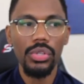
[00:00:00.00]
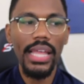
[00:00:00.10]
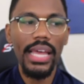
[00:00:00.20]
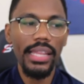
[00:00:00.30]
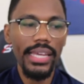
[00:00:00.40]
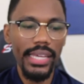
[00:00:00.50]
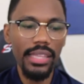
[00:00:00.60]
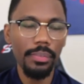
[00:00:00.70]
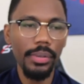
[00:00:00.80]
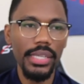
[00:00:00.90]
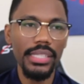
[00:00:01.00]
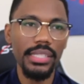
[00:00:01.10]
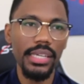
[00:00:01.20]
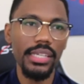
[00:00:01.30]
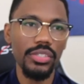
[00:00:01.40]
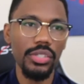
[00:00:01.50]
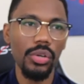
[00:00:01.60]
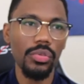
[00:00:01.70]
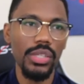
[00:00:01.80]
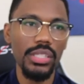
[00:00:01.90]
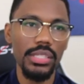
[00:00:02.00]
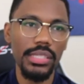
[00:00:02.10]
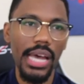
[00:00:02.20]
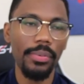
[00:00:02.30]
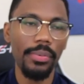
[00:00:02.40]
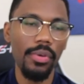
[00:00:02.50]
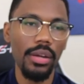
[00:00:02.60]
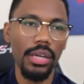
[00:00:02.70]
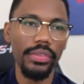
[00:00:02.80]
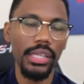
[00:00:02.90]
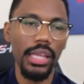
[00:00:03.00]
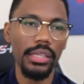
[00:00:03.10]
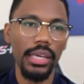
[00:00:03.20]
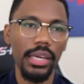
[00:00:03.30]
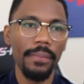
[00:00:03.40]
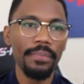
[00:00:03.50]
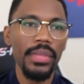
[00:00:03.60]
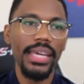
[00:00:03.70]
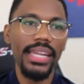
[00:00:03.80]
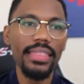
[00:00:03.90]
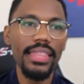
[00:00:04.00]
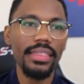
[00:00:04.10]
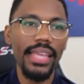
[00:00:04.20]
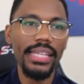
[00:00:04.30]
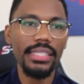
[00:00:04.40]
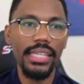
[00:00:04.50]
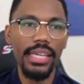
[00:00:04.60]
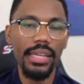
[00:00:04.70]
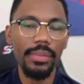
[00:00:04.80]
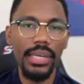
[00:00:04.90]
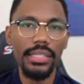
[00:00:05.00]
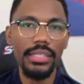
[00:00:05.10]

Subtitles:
like in the book, it says, you know, this is copyright and everything like that. And I think that's said because